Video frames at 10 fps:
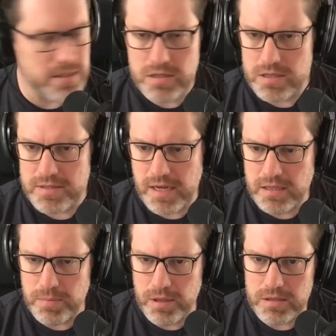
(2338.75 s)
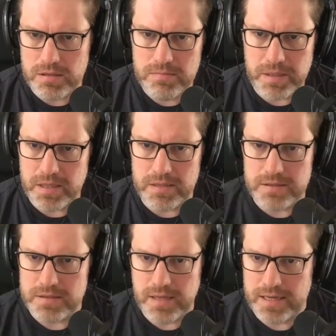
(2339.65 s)
and that's understandable
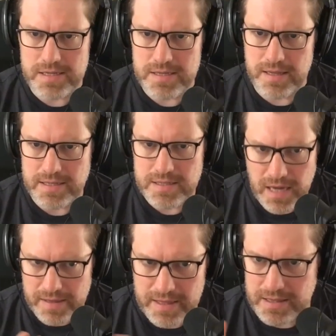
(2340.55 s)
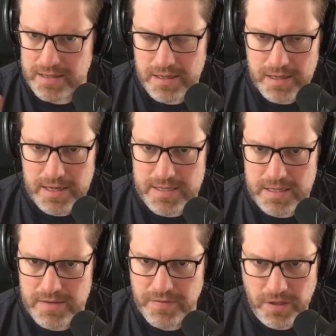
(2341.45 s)
because, like I say, I think
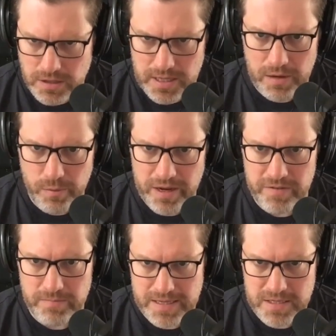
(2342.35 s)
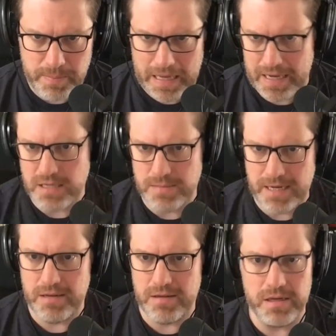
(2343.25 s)
it's difficult to get away from that supply and
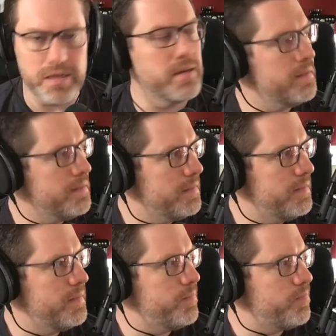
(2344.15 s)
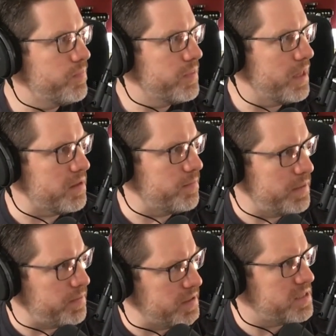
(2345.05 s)
demand thing. I
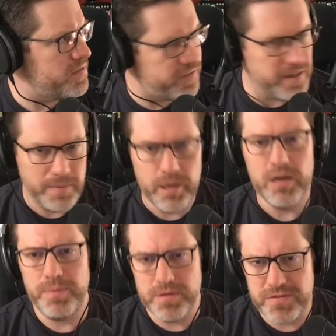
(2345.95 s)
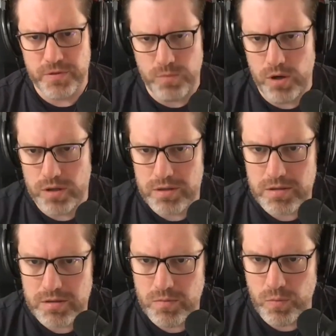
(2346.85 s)
think people need to feel a purpose for
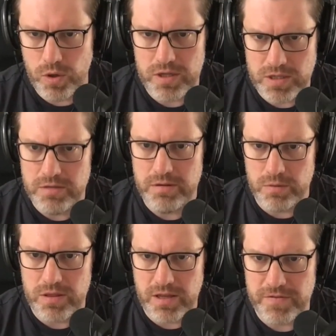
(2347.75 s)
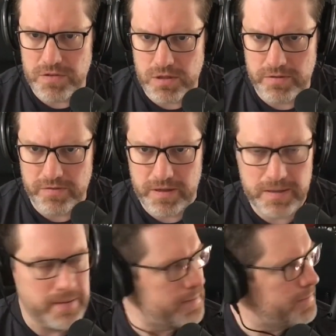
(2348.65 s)
what they're doing with their
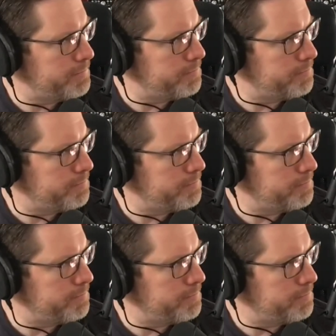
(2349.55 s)
photography.